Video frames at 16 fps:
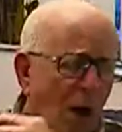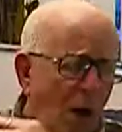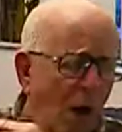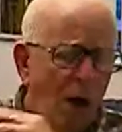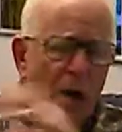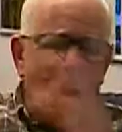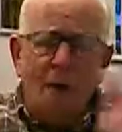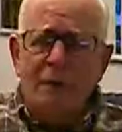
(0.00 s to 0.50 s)

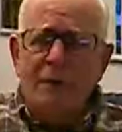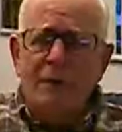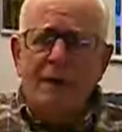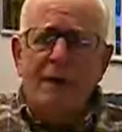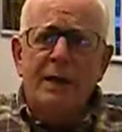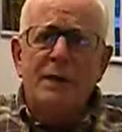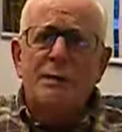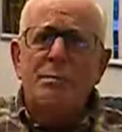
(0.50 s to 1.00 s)
All of
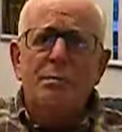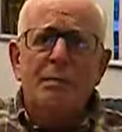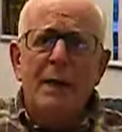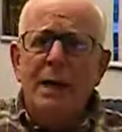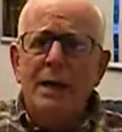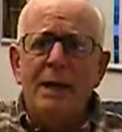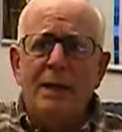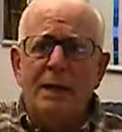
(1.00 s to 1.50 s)
it is
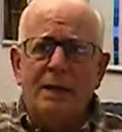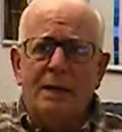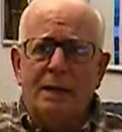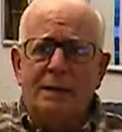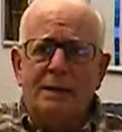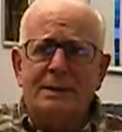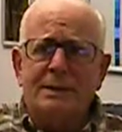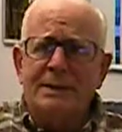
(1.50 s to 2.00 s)

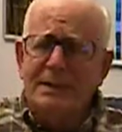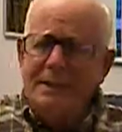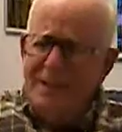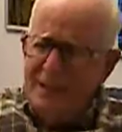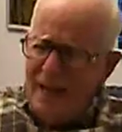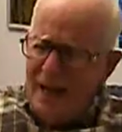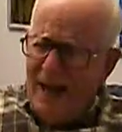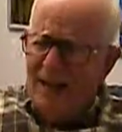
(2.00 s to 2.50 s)
meaningless.
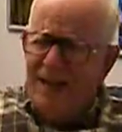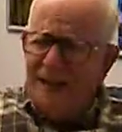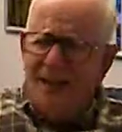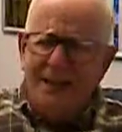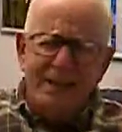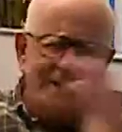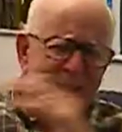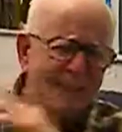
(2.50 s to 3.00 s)
Not,
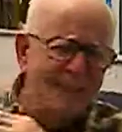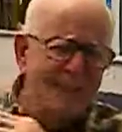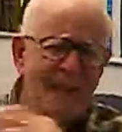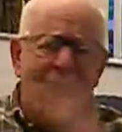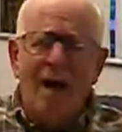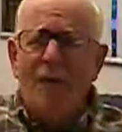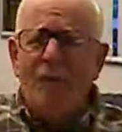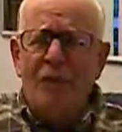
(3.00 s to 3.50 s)
it's
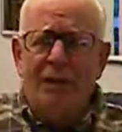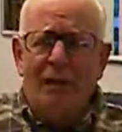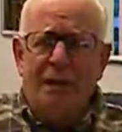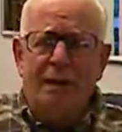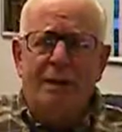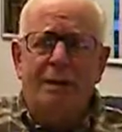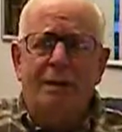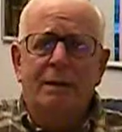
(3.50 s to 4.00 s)

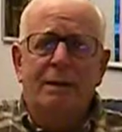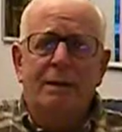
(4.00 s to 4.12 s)
nothing.